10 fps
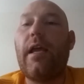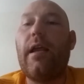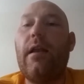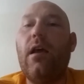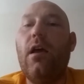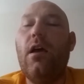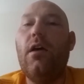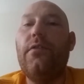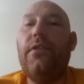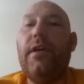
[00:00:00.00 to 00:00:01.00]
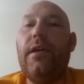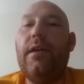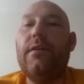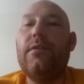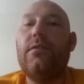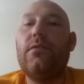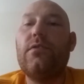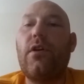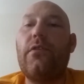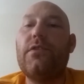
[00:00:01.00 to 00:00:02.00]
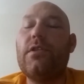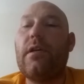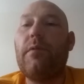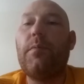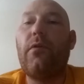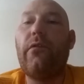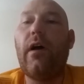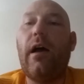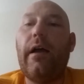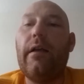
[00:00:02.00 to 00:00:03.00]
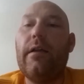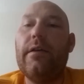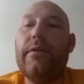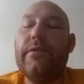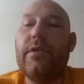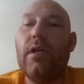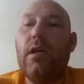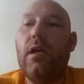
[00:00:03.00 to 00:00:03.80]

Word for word: And the services that we provide is